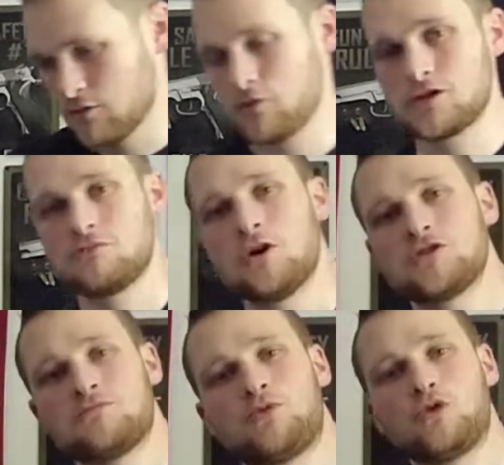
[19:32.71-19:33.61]
First and
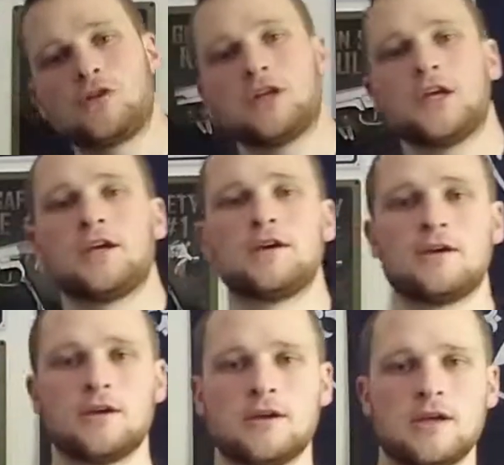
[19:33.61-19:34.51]
most importantly,
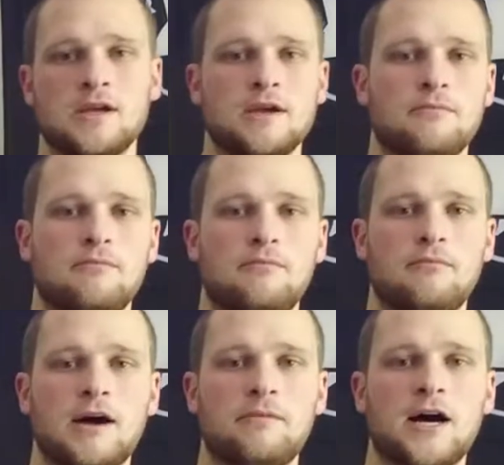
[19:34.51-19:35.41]
my